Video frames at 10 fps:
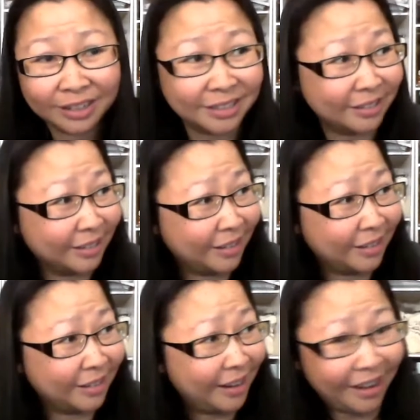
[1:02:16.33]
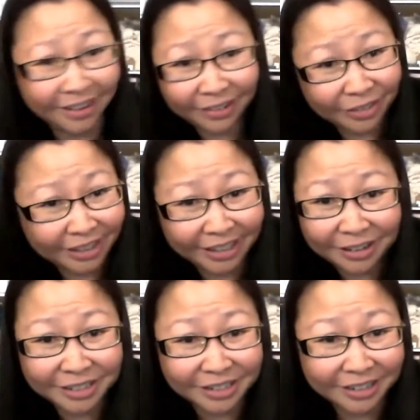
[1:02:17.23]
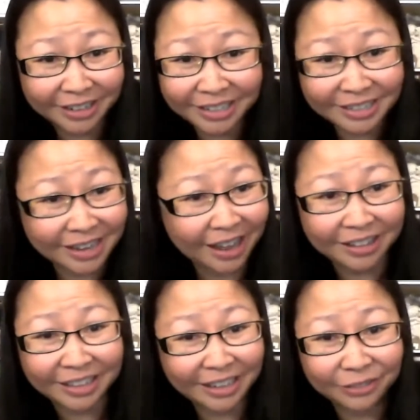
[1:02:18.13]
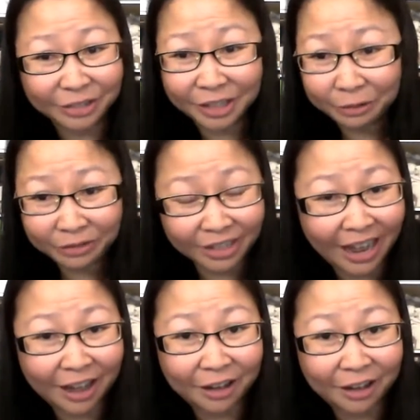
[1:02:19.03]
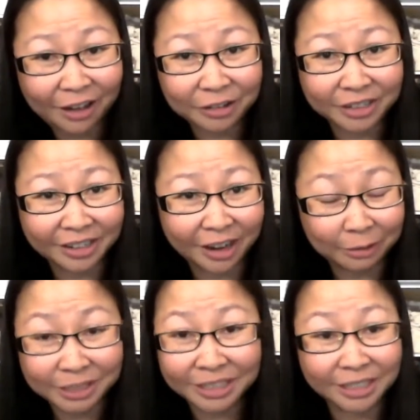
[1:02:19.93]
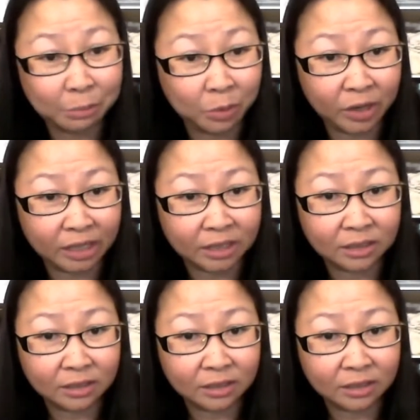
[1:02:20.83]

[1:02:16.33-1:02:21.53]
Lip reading: That's not everything else. That's not the evil that we've allowed up to this point.